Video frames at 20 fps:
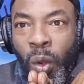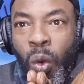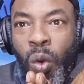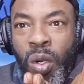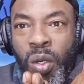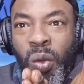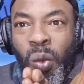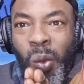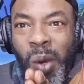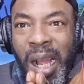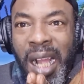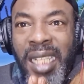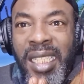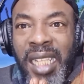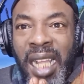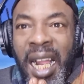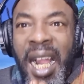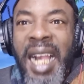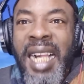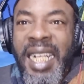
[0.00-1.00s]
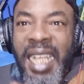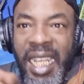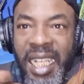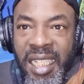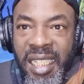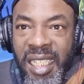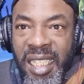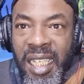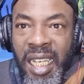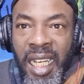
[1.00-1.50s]
hold the water
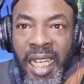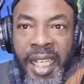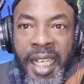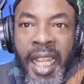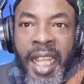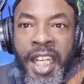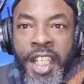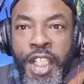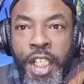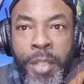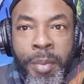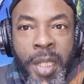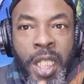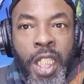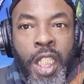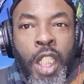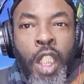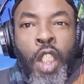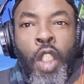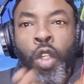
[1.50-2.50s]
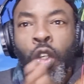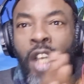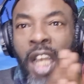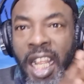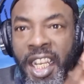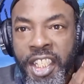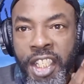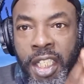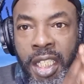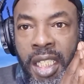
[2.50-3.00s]
against the LGBTQ
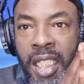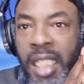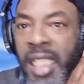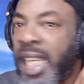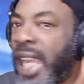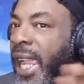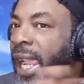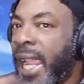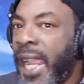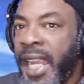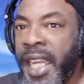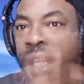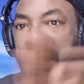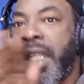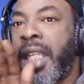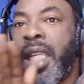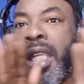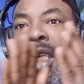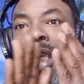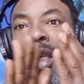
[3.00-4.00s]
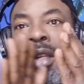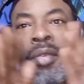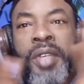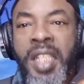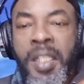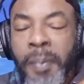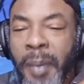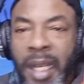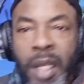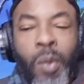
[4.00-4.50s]
logics in any
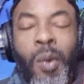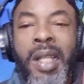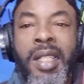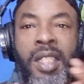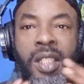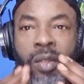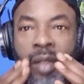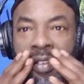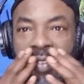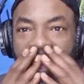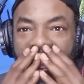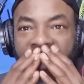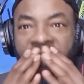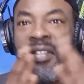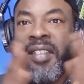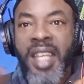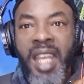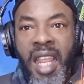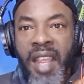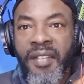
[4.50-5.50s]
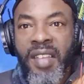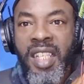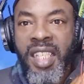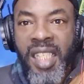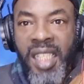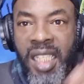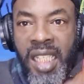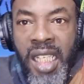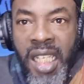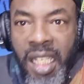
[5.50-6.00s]
respect whatsoever. I've never
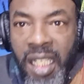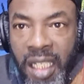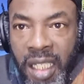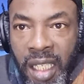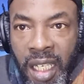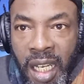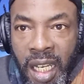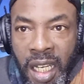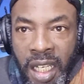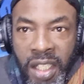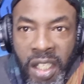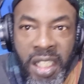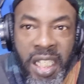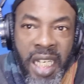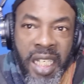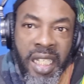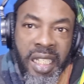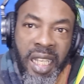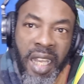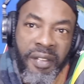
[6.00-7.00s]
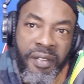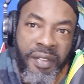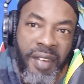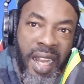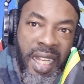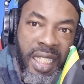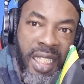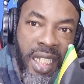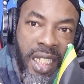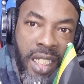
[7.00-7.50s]
seen such a
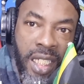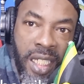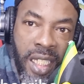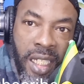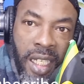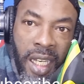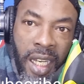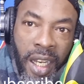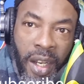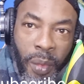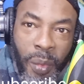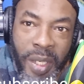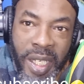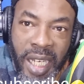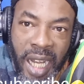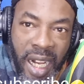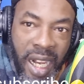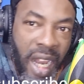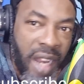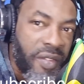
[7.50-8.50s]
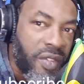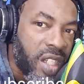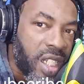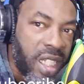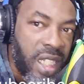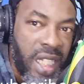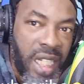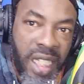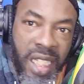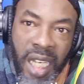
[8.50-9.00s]
disadvantage within a
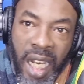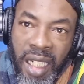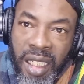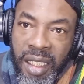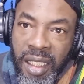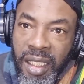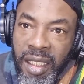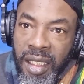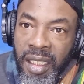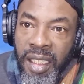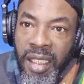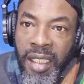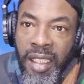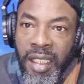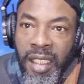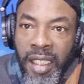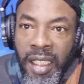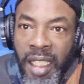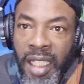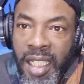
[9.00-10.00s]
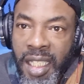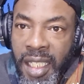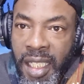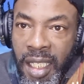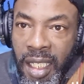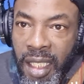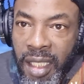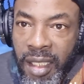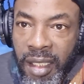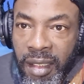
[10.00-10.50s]
conversation. You know,
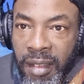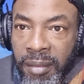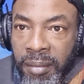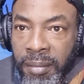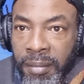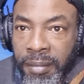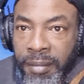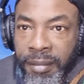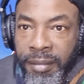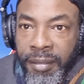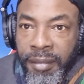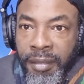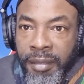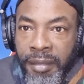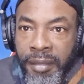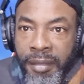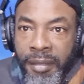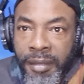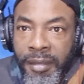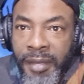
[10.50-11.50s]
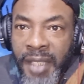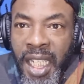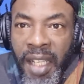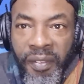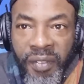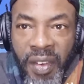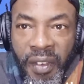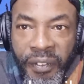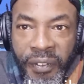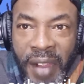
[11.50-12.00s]
see it?
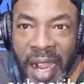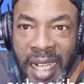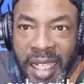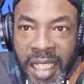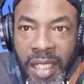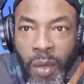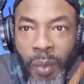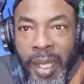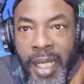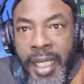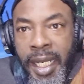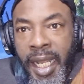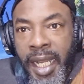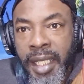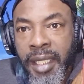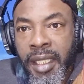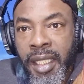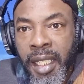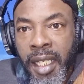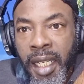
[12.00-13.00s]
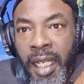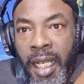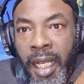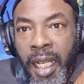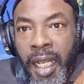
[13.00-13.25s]
Given the facts, so well then,